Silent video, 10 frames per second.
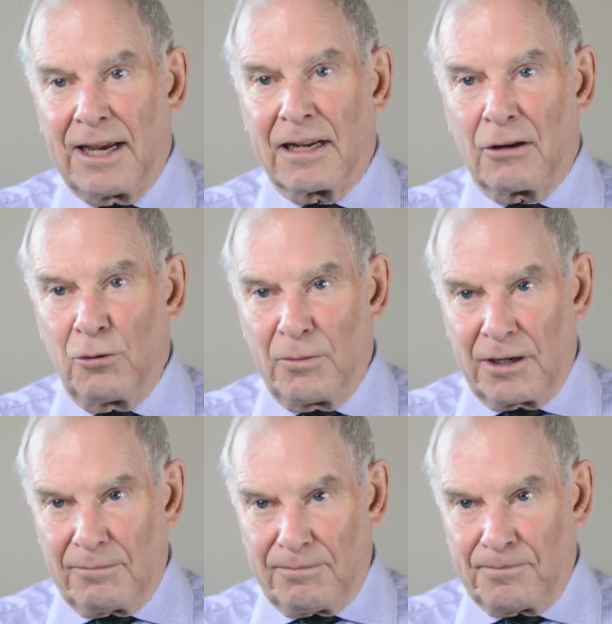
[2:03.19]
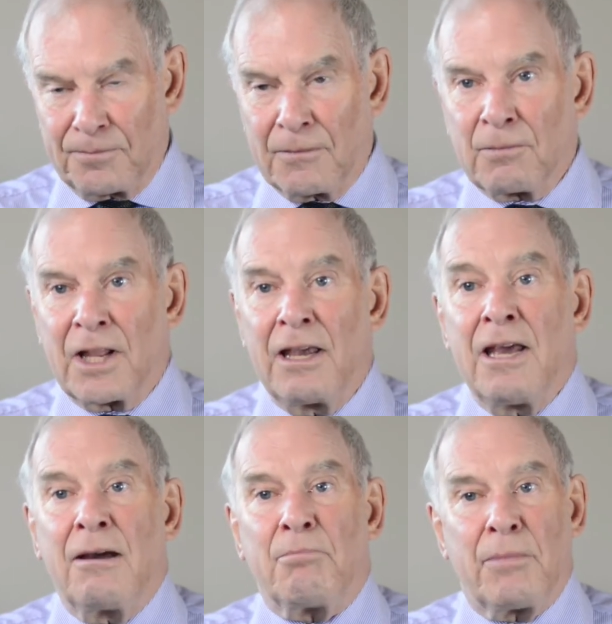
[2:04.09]
and aluminum.
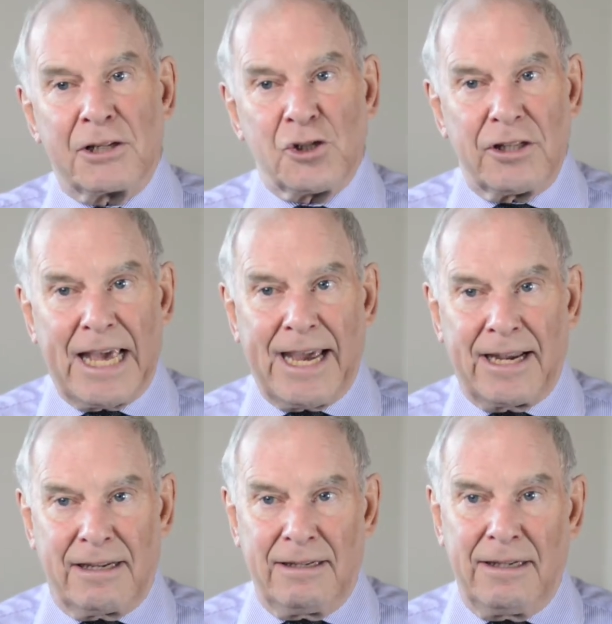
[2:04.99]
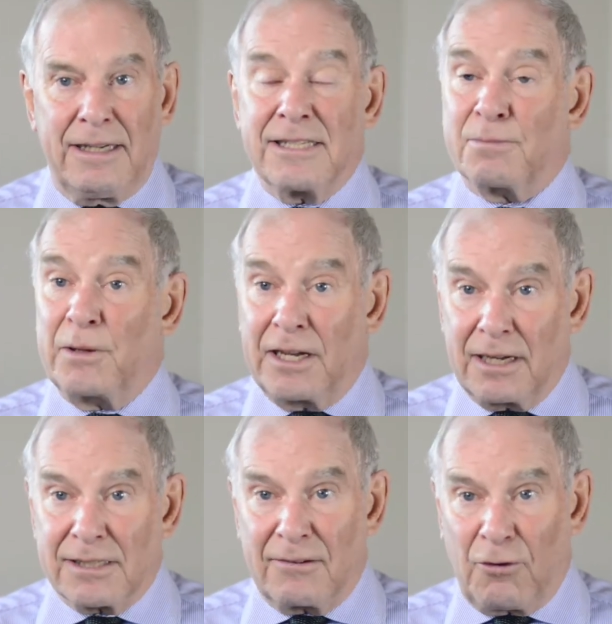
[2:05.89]
Much of that is
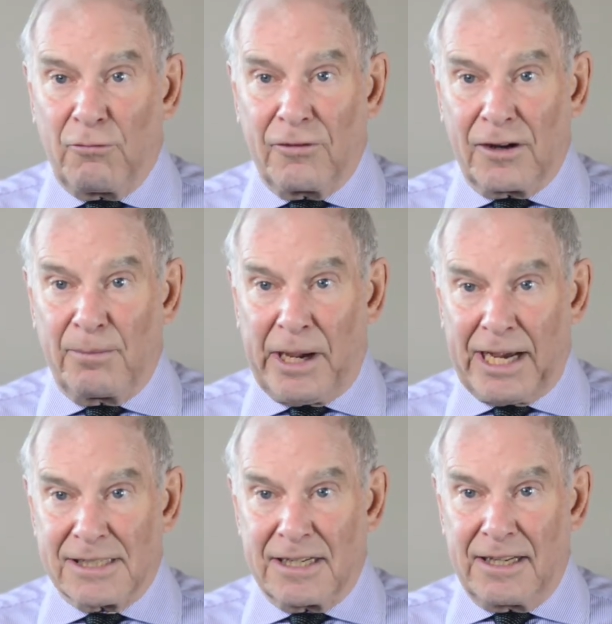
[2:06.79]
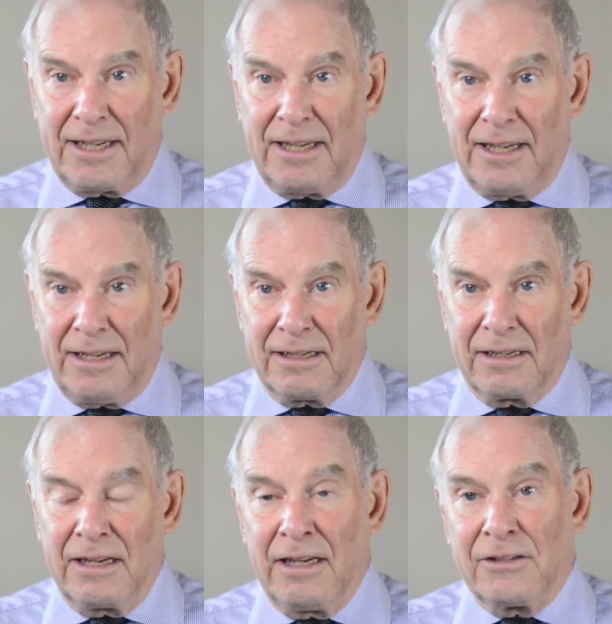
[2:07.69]
because of overcapacity
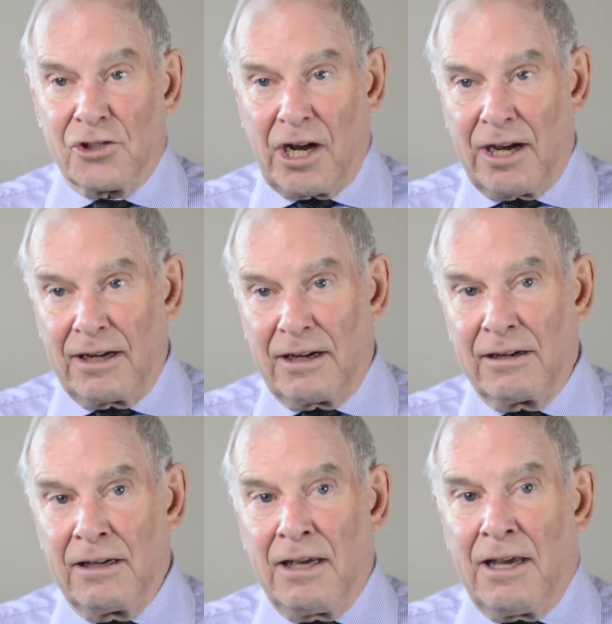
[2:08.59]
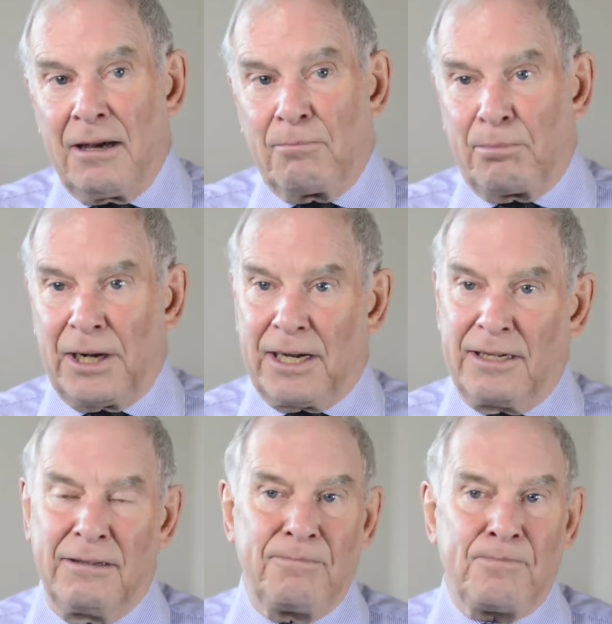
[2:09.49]
in China,
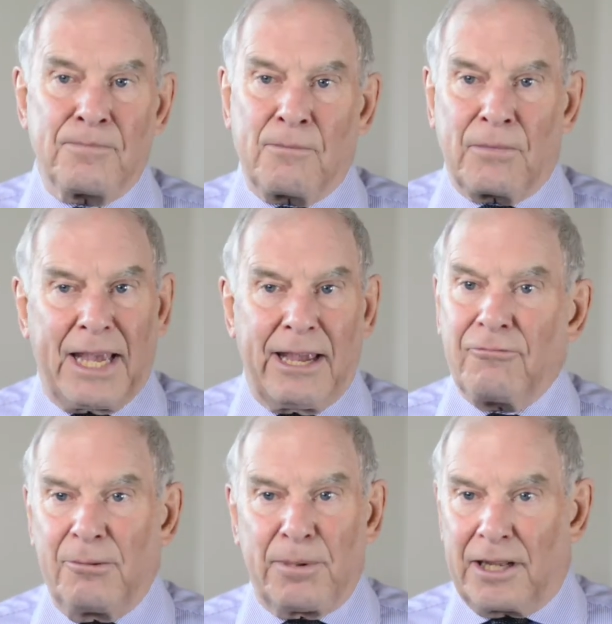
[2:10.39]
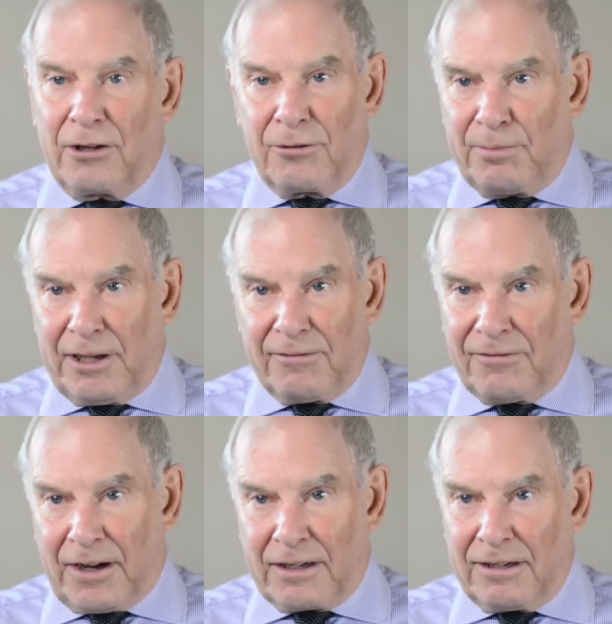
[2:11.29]
but everybody could be
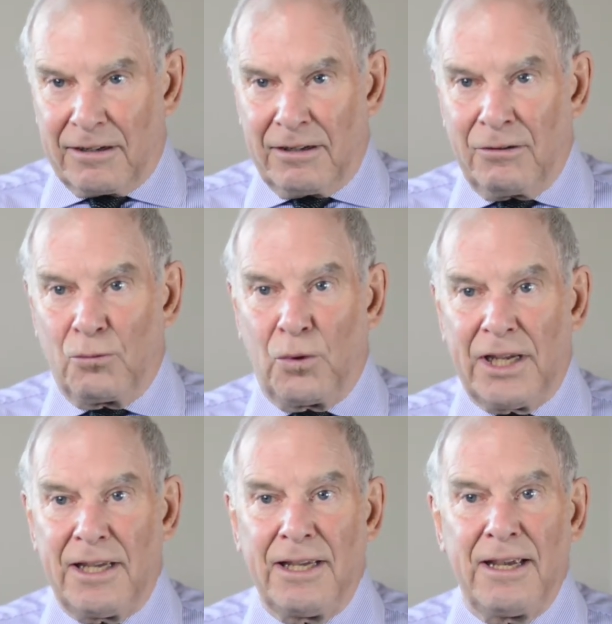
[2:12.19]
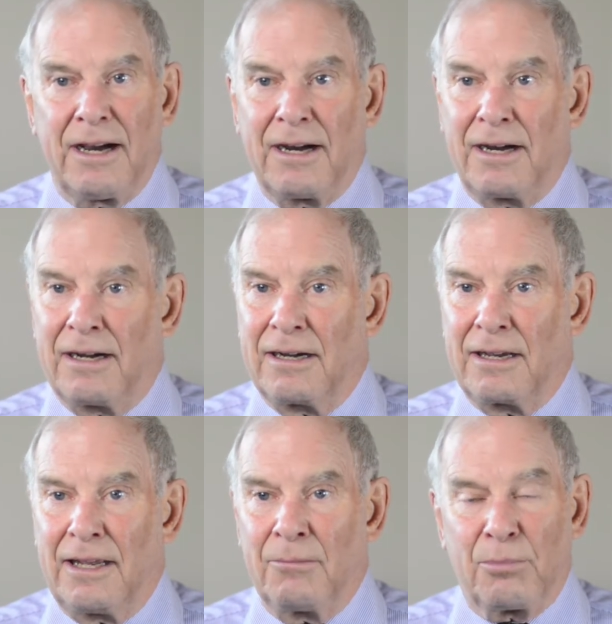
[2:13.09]
affected. We
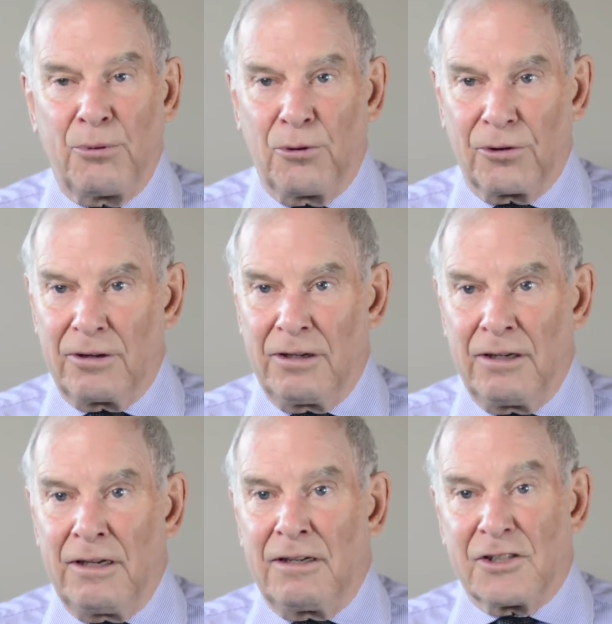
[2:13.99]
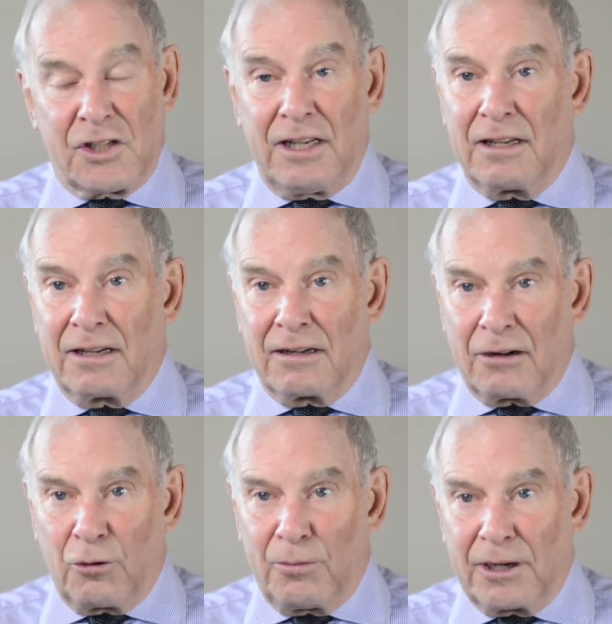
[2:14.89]
import steel and
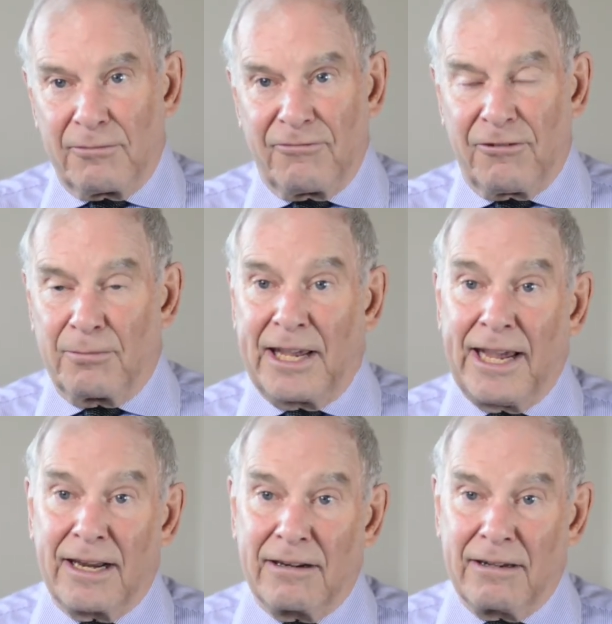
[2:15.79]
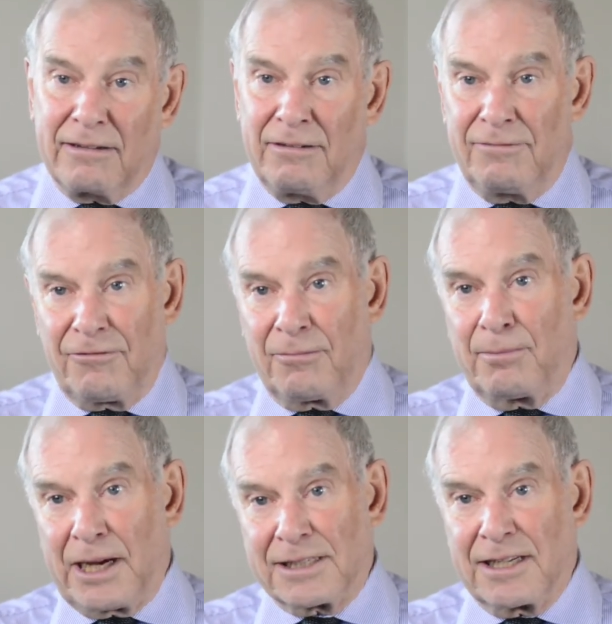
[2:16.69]
aluminum from Canada, from
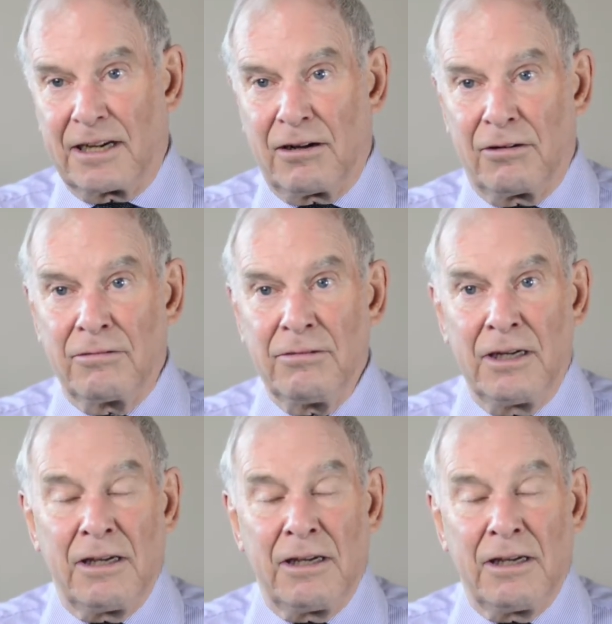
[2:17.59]
Mexico,